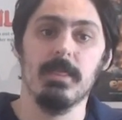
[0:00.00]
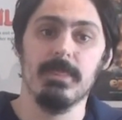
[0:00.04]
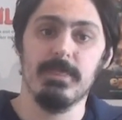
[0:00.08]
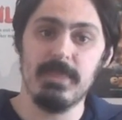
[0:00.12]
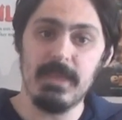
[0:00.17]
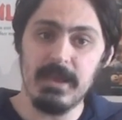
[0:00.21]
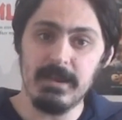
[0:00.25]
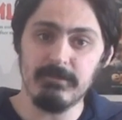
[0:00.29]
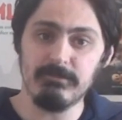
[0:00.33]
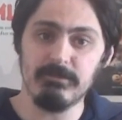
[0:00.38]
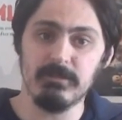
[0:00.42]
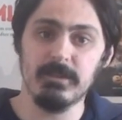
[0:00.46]

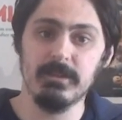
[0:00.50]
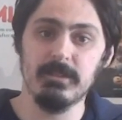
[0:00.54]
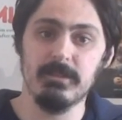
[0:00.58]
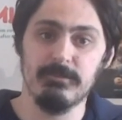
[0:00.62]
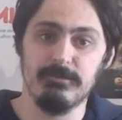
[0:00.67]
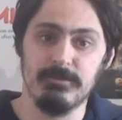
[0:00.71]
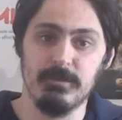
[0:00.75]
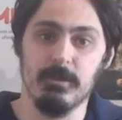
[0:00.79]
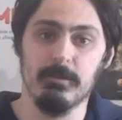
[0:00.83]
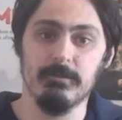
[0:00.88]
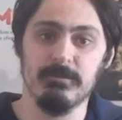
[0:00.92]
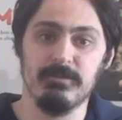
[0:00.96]
Thankfully, the
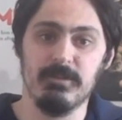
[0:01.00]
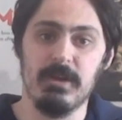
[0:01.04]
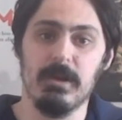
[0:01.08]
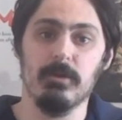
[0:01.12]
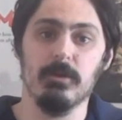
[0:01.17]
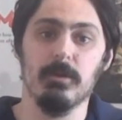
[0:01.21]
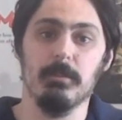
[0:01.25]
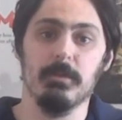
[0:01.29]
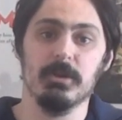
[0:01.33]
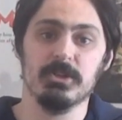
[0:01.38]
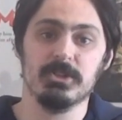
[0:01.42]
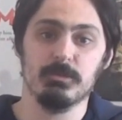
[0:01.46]
film
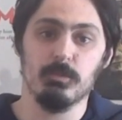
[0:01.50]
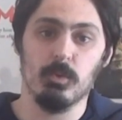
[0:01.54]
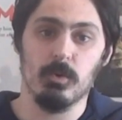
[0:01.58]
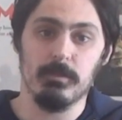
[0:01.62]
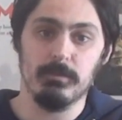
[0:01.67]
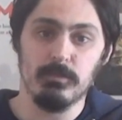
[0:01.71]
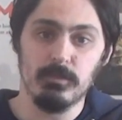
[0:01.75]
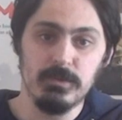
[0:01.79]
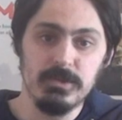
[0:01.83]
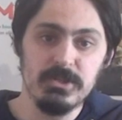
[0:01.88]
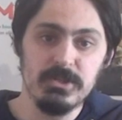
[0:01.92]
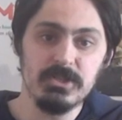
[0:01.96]
found a much
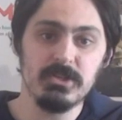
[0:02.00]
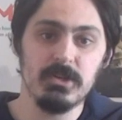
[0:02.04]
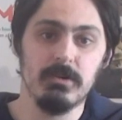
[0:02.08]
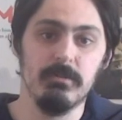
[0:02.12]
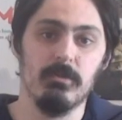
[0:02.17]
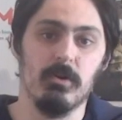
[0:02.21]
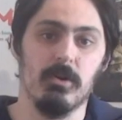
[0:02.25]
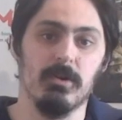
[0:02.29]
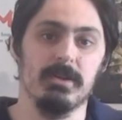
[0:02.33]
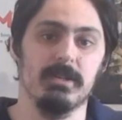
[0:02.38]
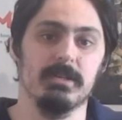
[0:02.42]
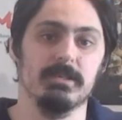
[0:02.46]
more
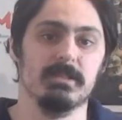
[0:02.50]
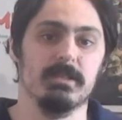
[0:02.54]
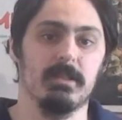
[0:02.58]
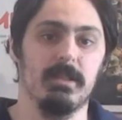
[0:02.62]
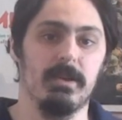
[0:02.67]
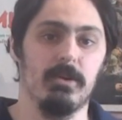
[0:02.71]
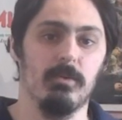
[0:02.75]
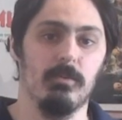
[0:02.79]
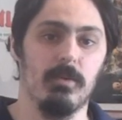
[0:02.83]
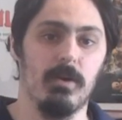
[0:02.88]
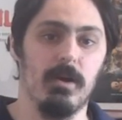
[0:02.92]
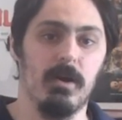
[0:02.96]
appreciative audience
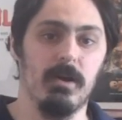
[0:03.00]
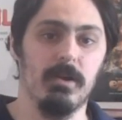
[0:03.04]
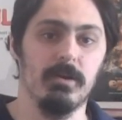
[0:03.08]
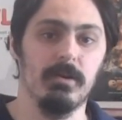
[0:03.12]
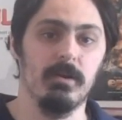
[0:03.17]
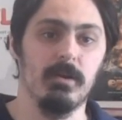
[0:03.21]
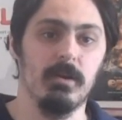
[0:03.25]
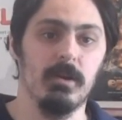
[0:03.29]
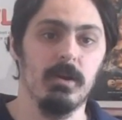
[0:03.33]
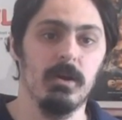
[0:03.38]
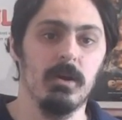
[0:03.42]
later on.